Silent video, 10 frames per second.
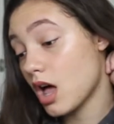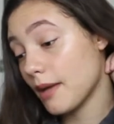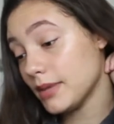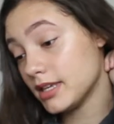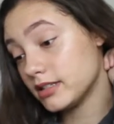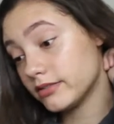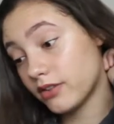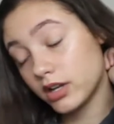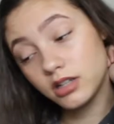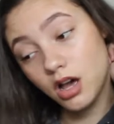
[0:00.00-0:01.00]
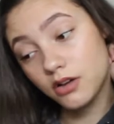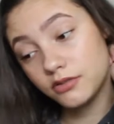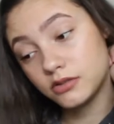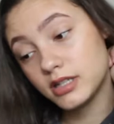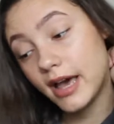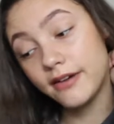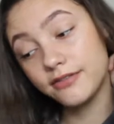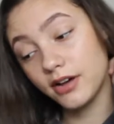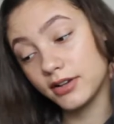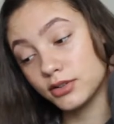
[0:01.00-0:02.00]
I'm here to find love, to
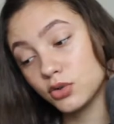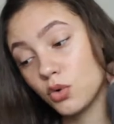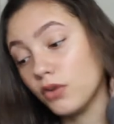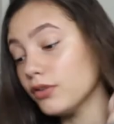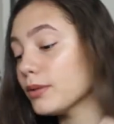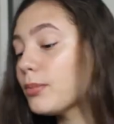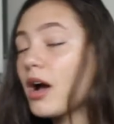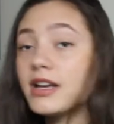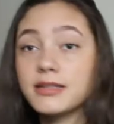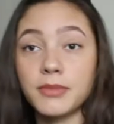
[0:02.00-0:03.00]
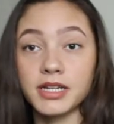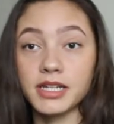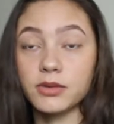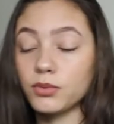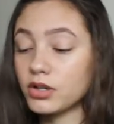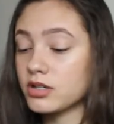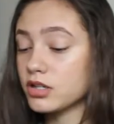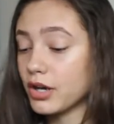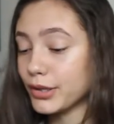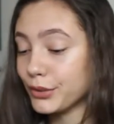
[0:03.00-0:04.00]
have fun, or for the prize money. We're
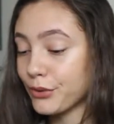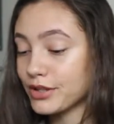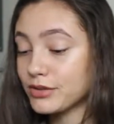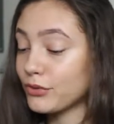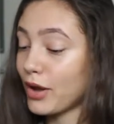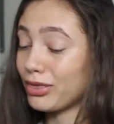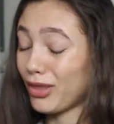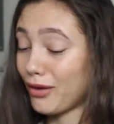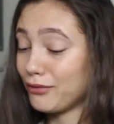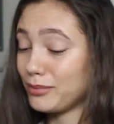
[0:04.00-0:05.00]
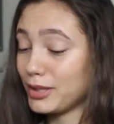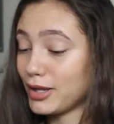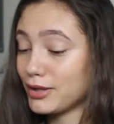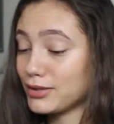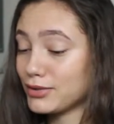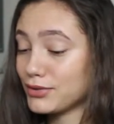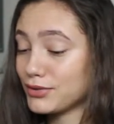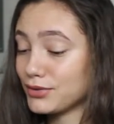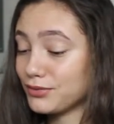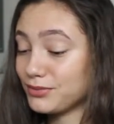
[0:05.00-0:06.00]
gonna go to find love
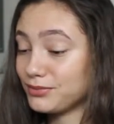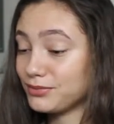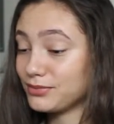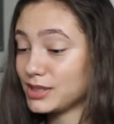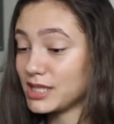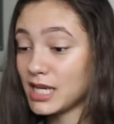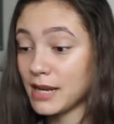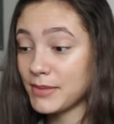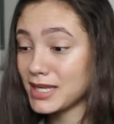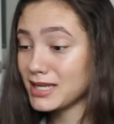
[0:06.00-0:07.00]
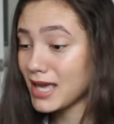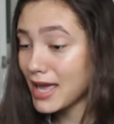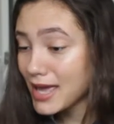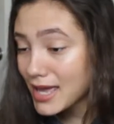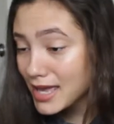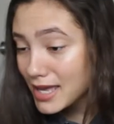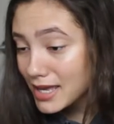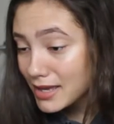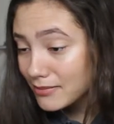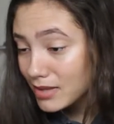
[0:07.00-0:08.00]
because it's the name of the
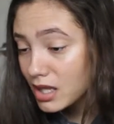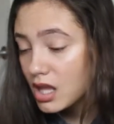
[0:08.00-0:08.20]
game.